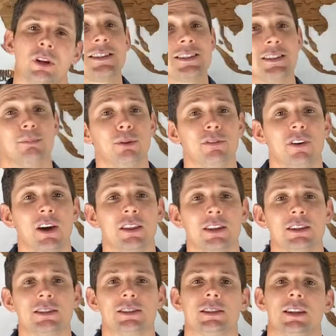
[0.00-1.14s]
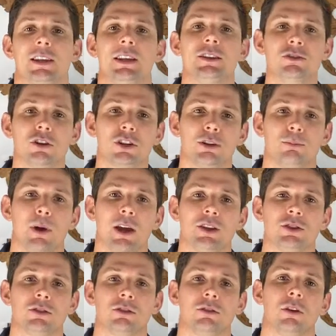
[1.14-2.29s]
To simplify this, each
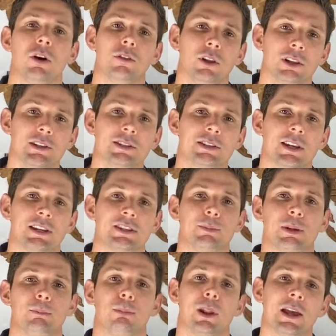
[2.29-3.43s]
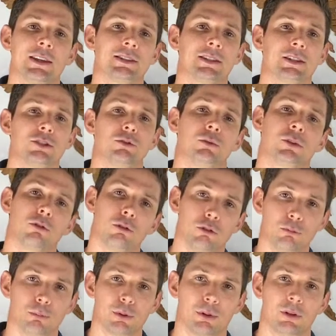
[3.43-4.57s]
occupation on the list has been placed into a
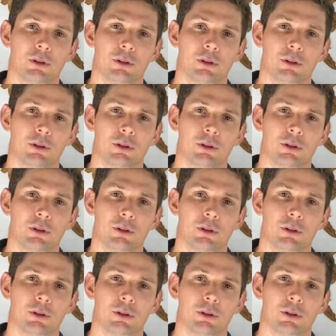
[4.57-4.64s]
group.